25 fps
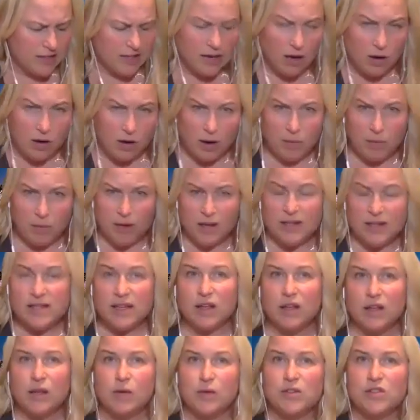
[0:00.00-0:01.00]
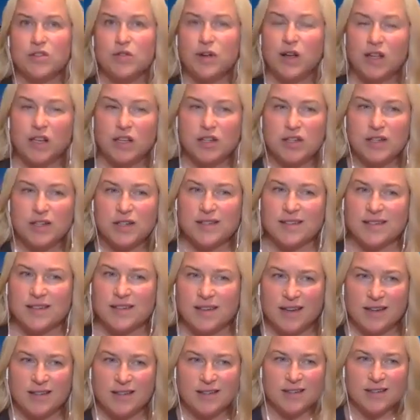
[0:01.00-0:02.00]
Now, I want to tell you astrology isn't
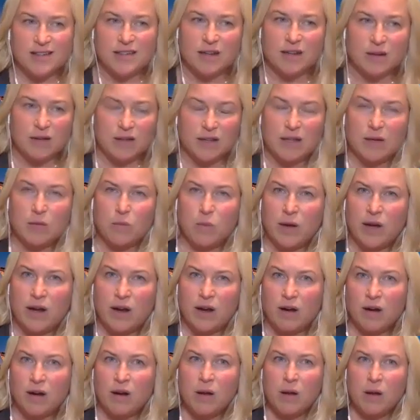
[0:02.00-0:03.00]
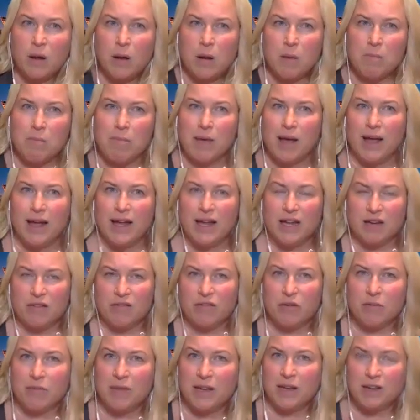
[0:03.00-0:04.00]
necessarily where my
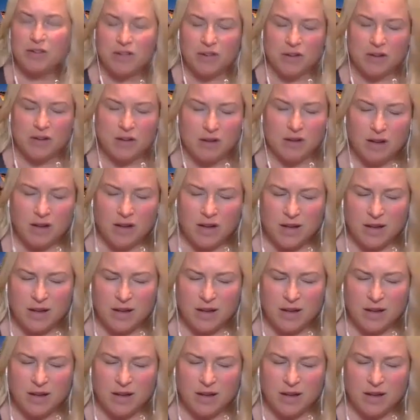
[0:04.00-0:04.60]
information,